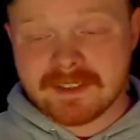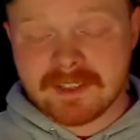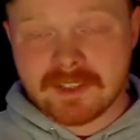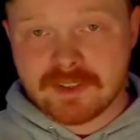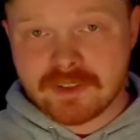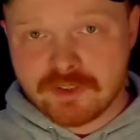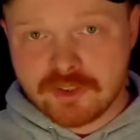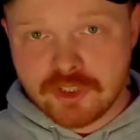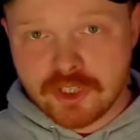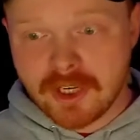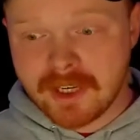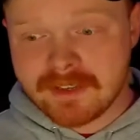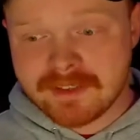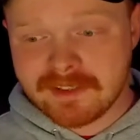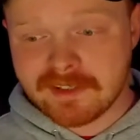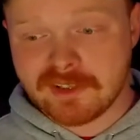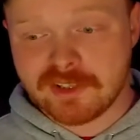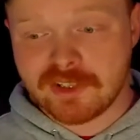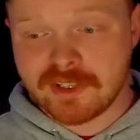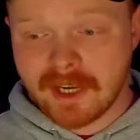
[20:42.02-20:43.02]
is just
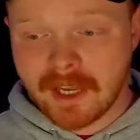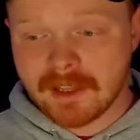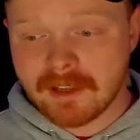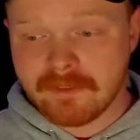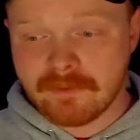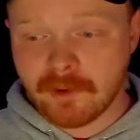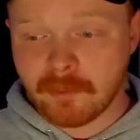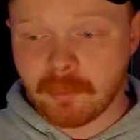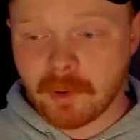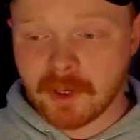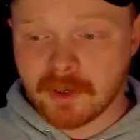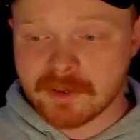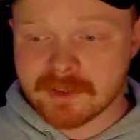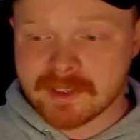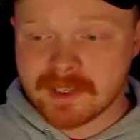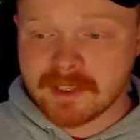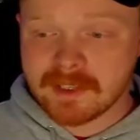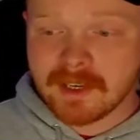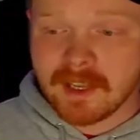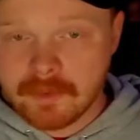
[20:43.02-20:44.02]
a shell of a
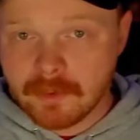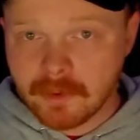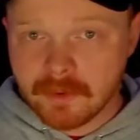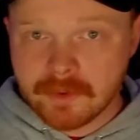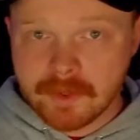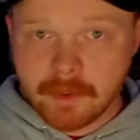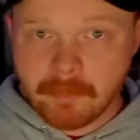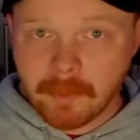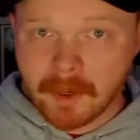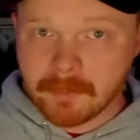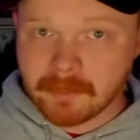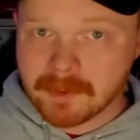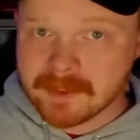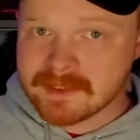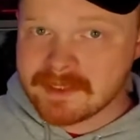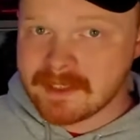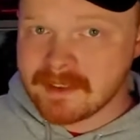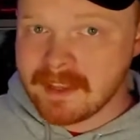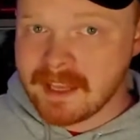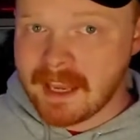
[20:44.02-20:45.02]
person. Their only
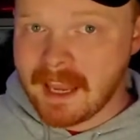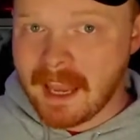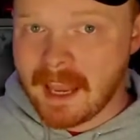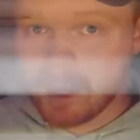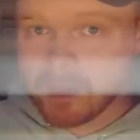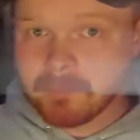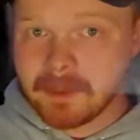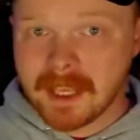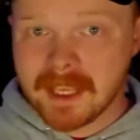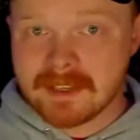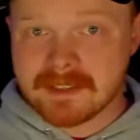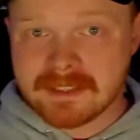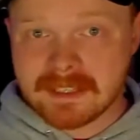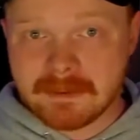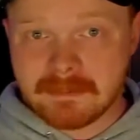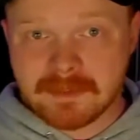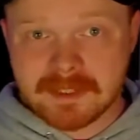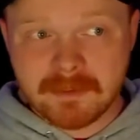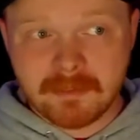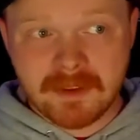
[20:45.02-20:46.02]
purpose in the anime
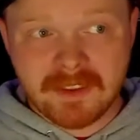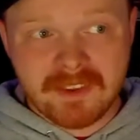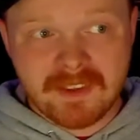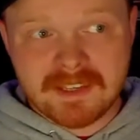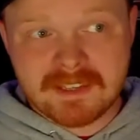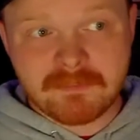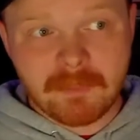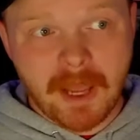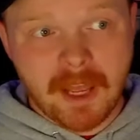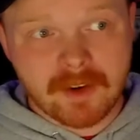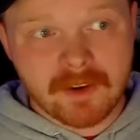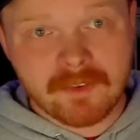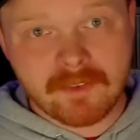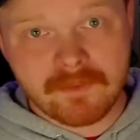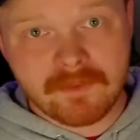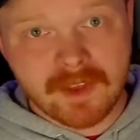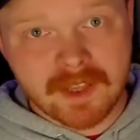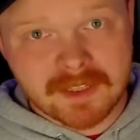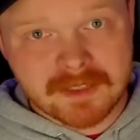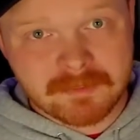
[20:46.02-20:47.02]
seems to be the spouting
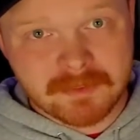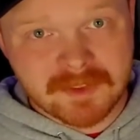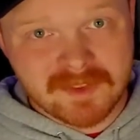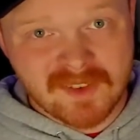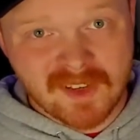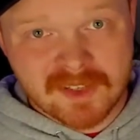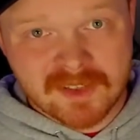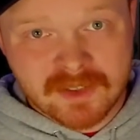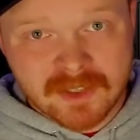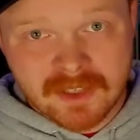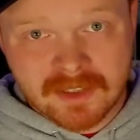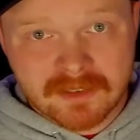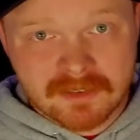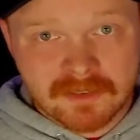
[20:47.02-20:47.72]
of exposition.